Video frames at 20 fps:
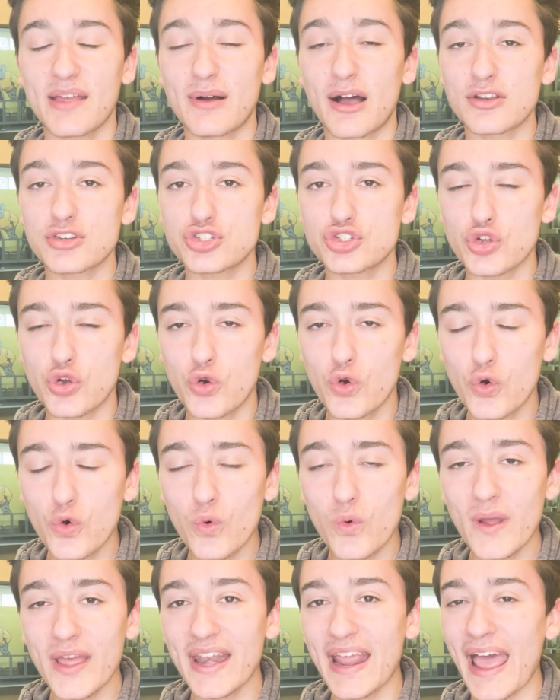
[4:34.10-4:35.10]
about
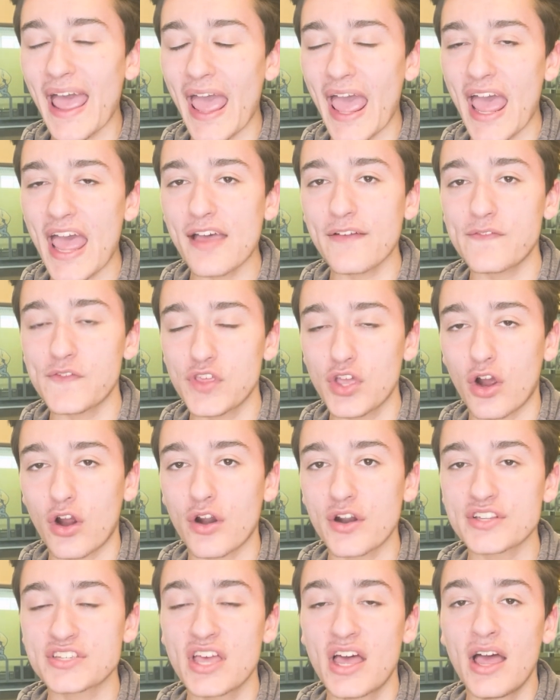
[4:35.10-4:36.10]
two and a half
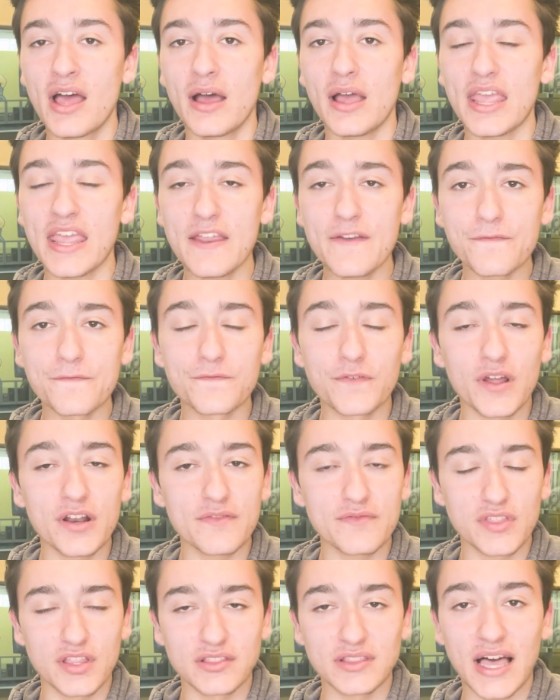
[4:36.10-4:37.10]
yards in front
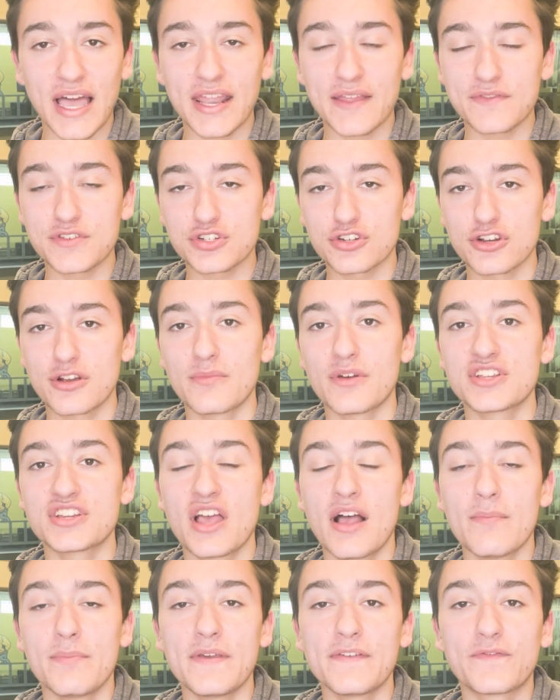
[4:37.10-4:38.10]
of the line of scrimmage
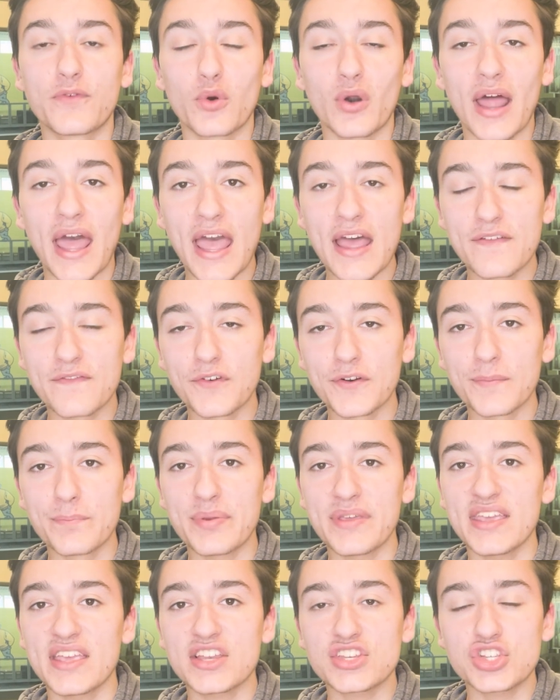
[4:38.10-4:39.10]
before ever
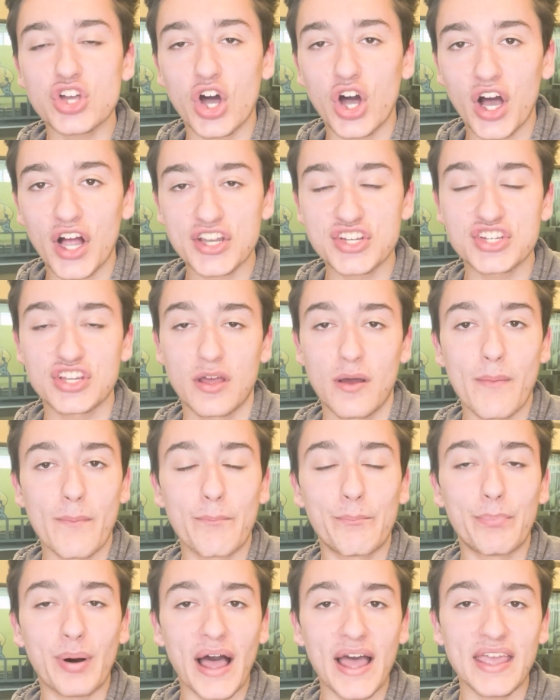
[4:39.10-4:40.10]
being touched
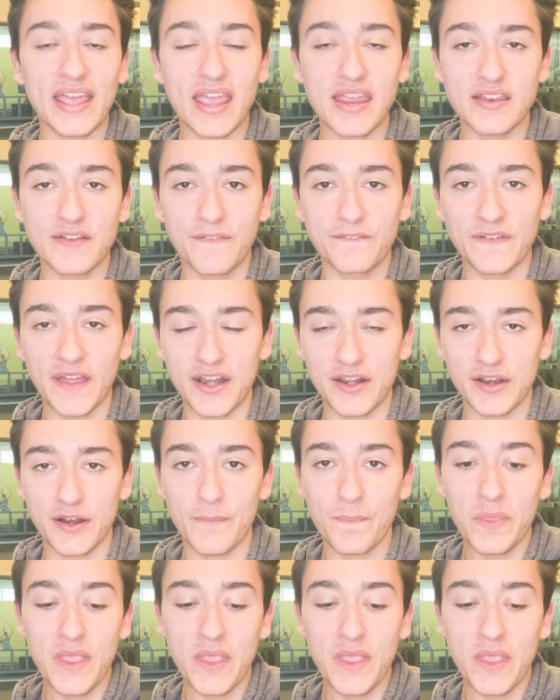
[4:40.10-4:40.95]
by a defender.